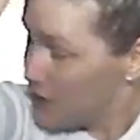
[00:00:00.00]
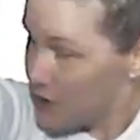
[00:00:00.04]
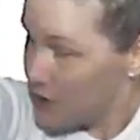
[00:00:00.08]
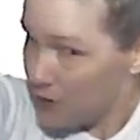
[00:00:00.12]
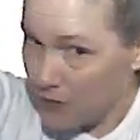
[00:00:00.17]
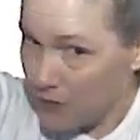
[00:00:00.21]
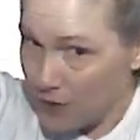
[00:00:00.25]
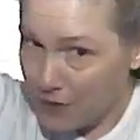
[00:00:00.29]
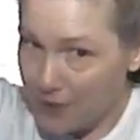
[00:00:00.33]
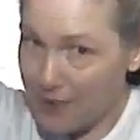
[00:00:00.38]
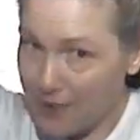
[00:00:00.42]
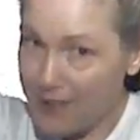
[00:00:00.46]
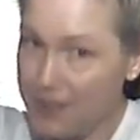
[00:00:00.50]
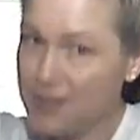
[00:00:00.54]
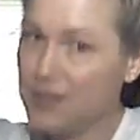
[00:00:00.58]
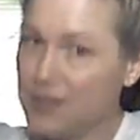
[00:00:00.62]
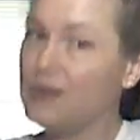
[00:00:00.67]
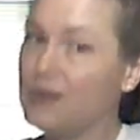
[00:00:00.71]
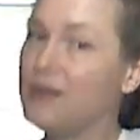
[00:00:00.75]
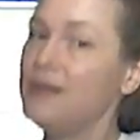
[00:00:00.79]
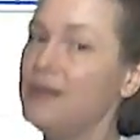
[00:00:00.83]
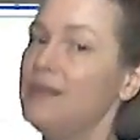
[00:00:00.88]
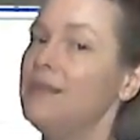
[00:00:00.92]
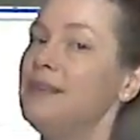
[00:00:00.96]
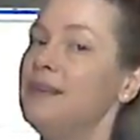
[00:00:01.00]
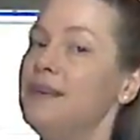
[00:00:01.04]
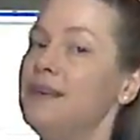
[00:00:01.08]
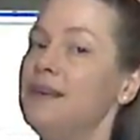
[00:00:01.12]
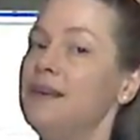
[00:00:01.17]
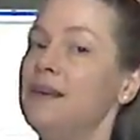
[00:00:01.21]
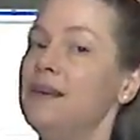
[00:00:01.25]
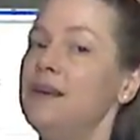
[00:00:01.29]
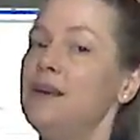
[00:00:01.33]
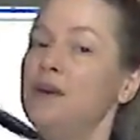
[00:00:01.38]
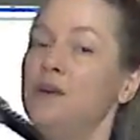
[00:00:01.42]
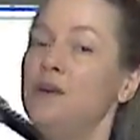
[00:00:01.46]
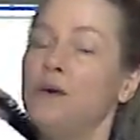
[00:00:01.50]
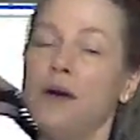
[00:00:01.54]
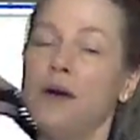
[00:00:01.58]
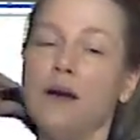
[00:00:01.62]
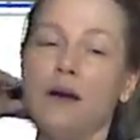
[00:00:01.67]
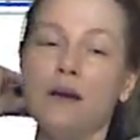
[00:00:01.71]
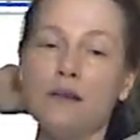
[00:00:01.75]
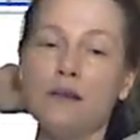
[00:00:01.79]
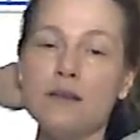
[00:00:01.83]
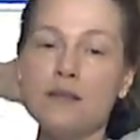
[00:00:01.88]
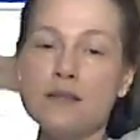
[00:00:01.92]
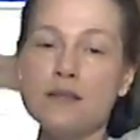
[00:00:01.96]
can do all these on,
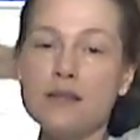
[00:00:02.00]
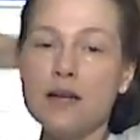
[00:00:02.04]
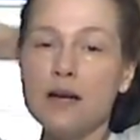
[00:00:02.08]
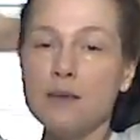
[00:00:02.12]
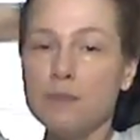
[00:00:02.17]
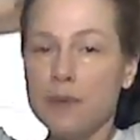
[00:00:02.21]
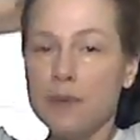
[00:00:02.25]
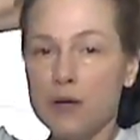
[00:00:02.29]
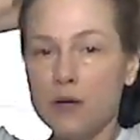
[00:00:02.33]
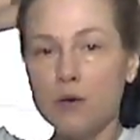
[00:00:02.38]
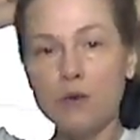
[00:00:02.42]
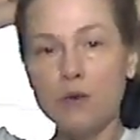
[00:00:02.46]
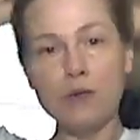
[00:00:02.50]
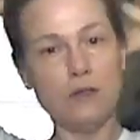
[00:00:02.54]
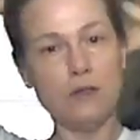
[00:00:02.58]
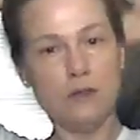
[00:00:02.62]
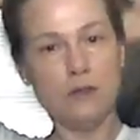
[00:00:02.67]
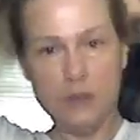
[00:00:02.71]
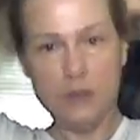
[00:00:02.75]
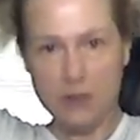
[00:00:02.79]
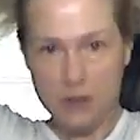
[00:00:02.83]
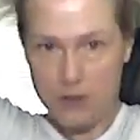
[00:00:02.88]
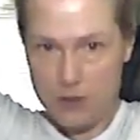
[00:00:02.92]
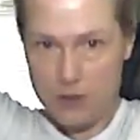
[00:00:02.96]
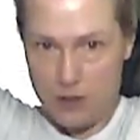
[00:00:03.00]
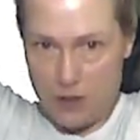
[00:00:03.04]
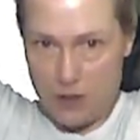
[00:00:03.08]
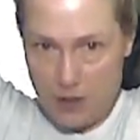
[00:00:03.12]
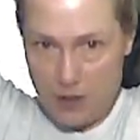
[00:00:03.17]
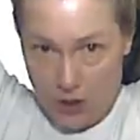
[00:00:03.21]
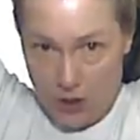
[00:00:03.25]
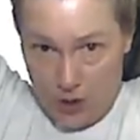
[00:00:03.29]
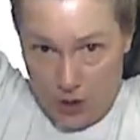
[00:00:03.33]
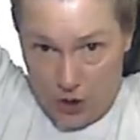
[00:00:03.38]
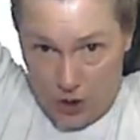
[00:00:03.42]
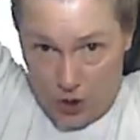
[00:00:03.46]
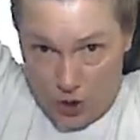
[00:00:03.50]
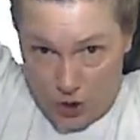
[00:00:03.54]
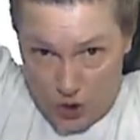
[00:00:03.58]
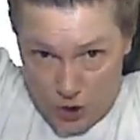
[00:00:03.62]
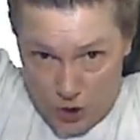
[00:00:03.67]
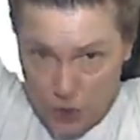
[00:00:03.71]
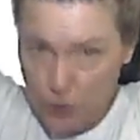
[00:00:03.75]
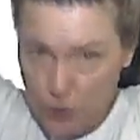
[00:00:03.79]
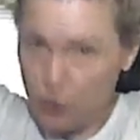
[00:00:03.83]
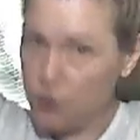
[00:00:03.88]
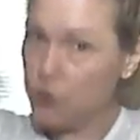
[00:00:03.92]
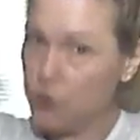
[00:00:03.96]
hair that's not been oiled
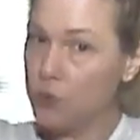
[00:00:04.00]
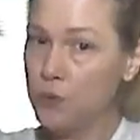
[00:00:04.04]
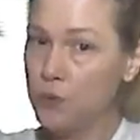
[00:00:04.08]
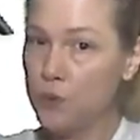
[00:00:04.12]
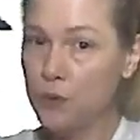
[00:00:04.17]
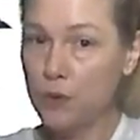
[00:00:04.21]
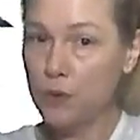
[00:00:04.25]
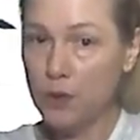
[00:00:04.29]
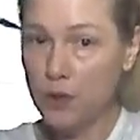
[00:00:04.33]
too.